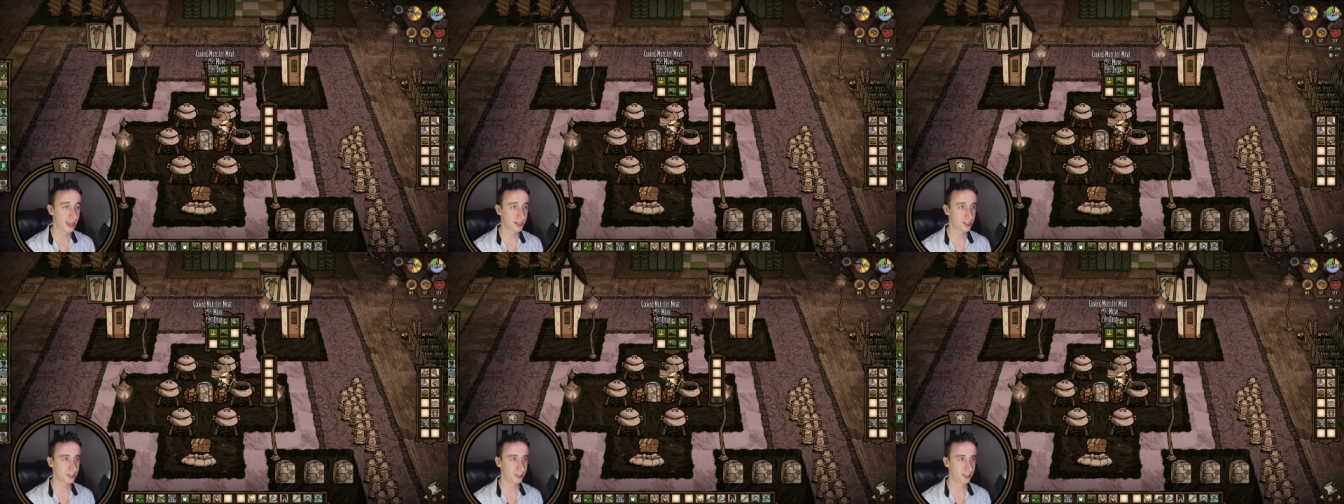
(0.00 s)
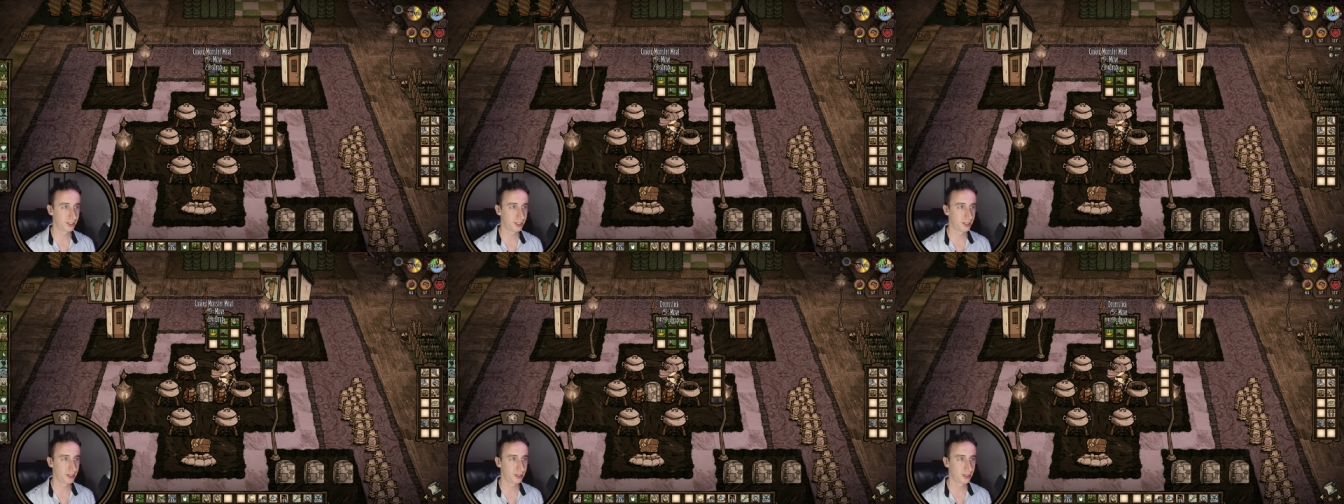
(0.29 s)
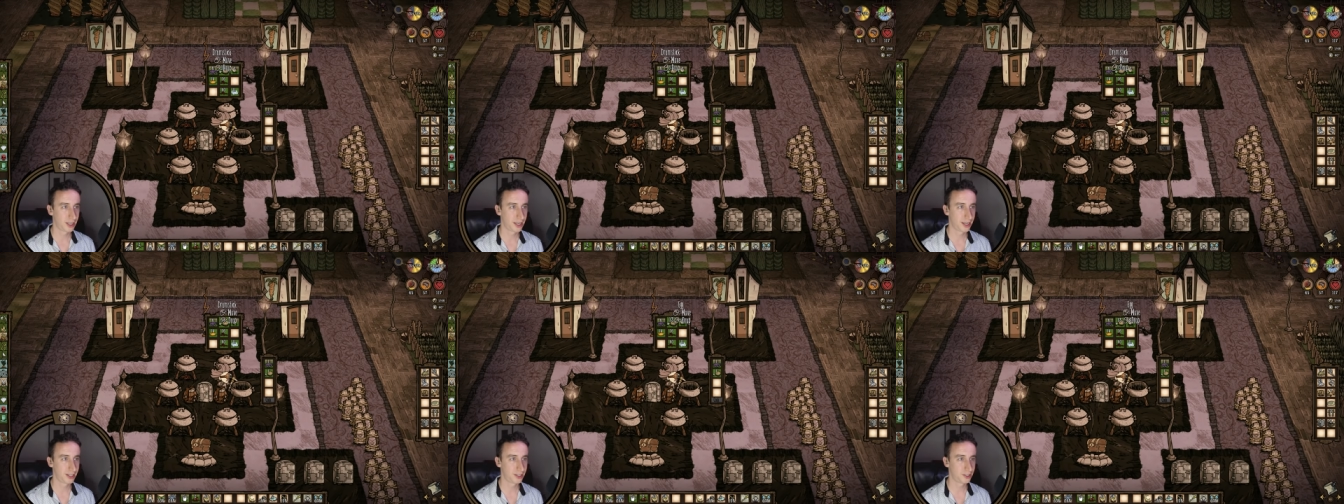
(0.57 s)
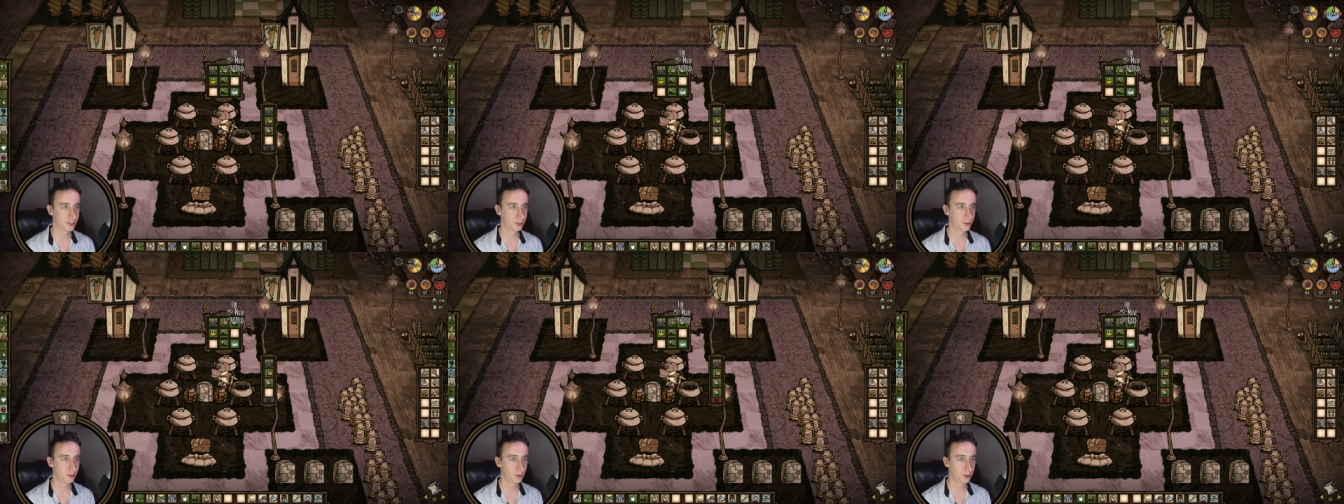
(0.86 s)
Actually, I
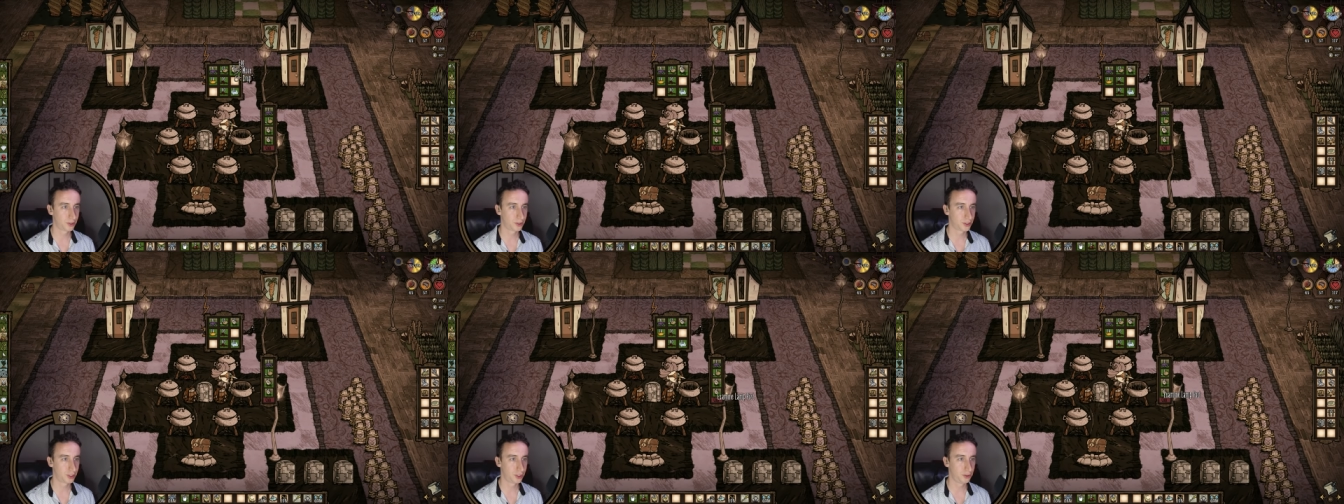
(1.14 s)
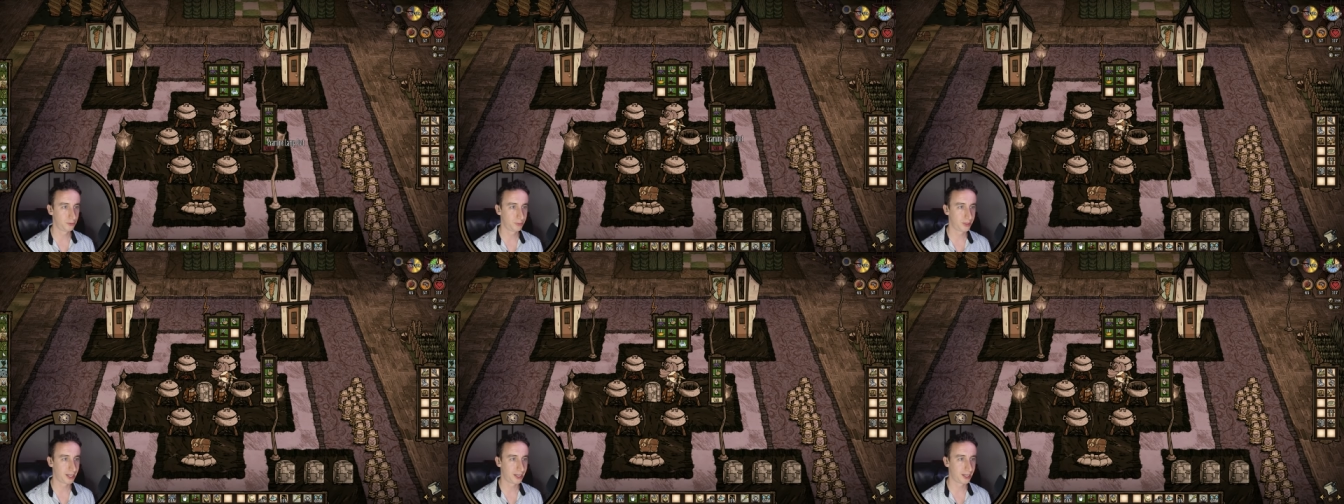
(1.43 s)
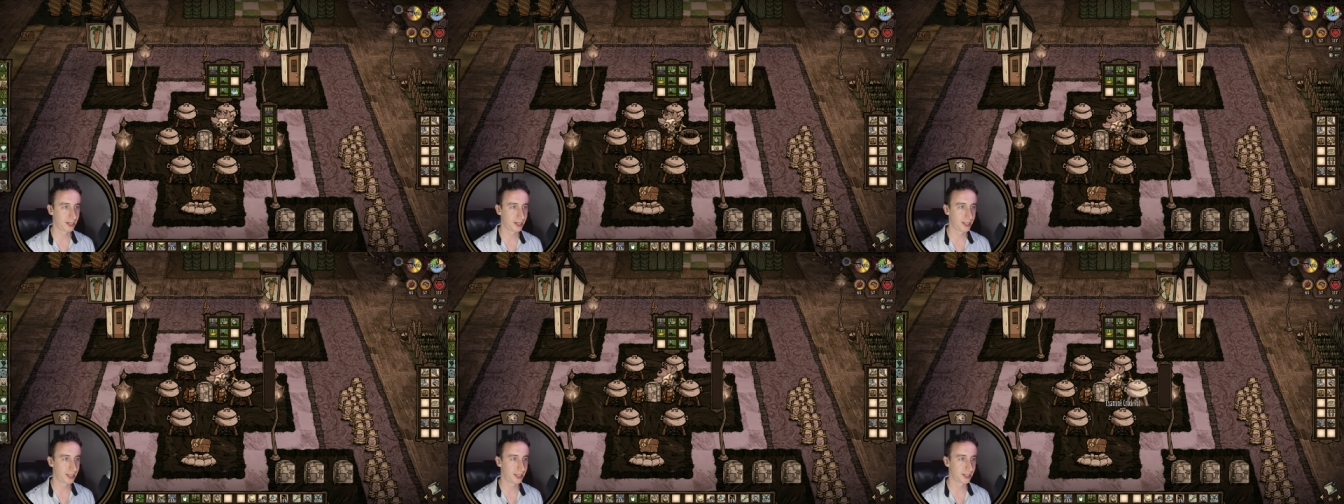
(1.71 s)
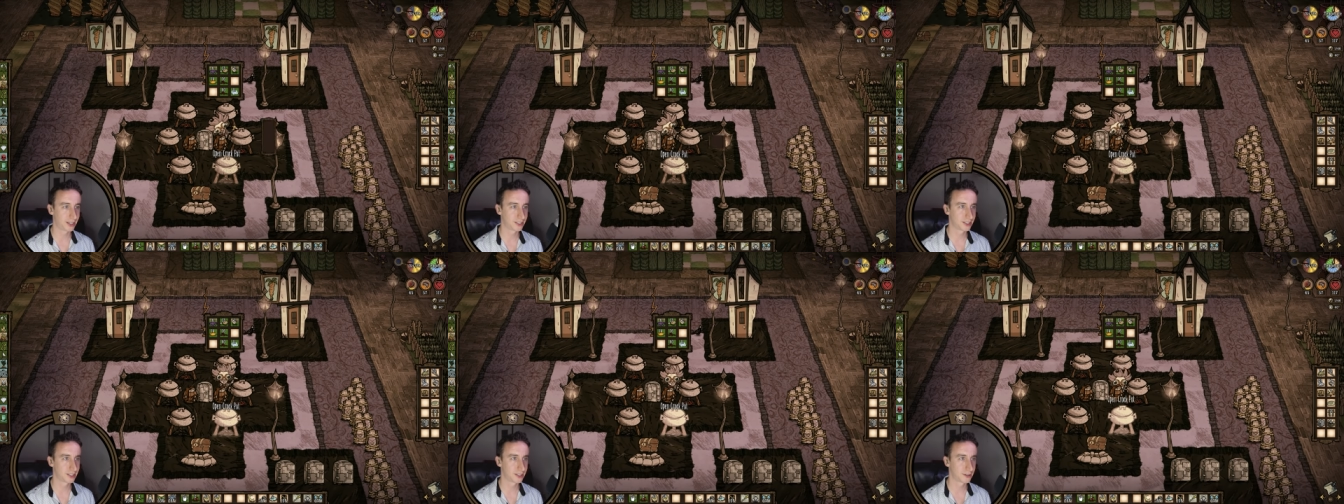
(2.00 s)
could do 2 bacon
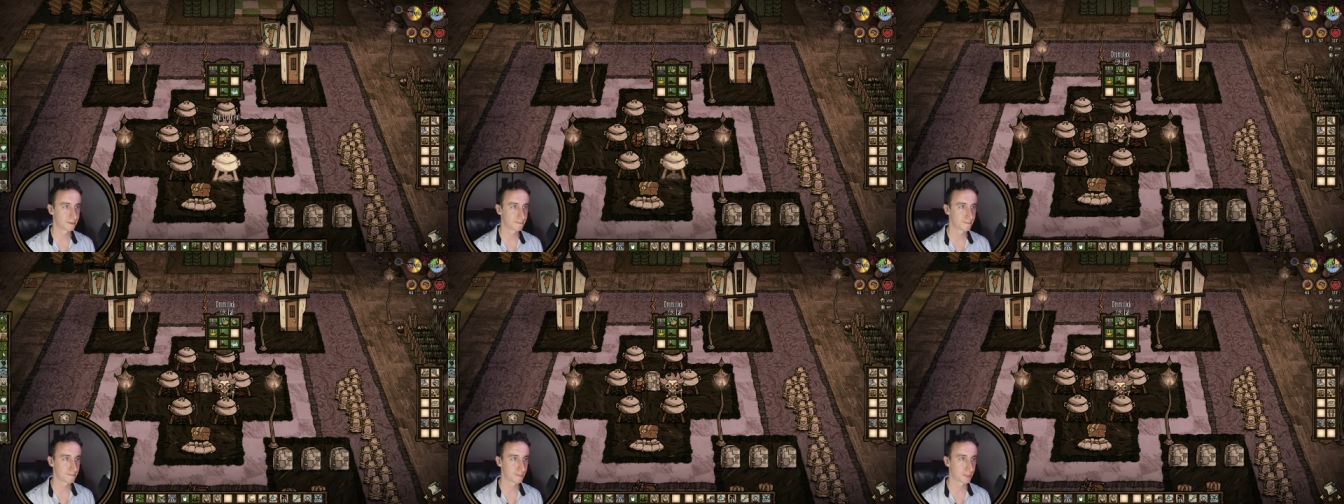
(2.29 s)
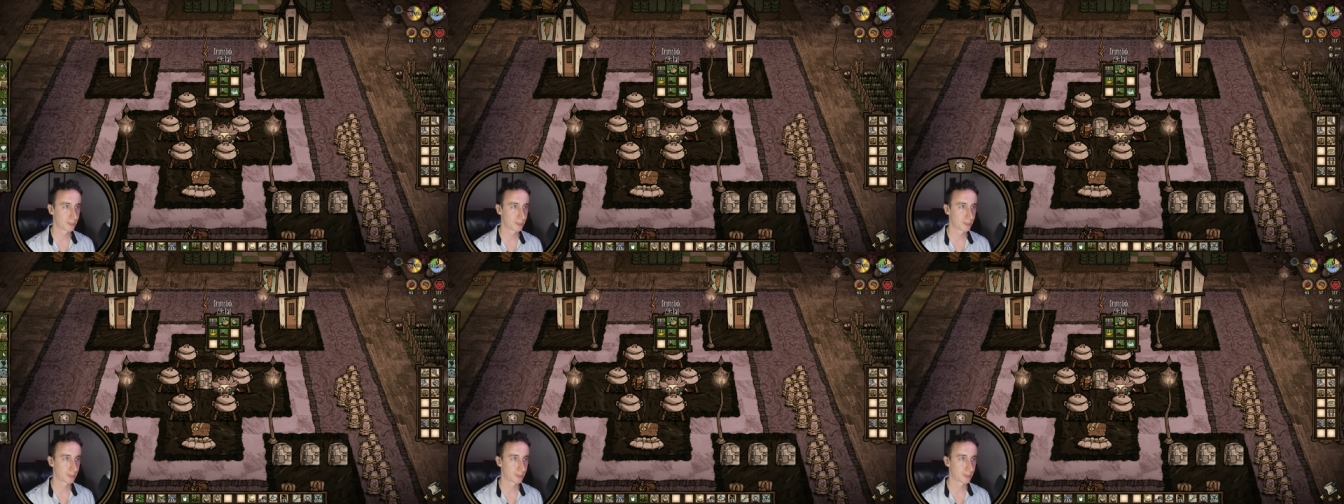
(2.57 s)
eggs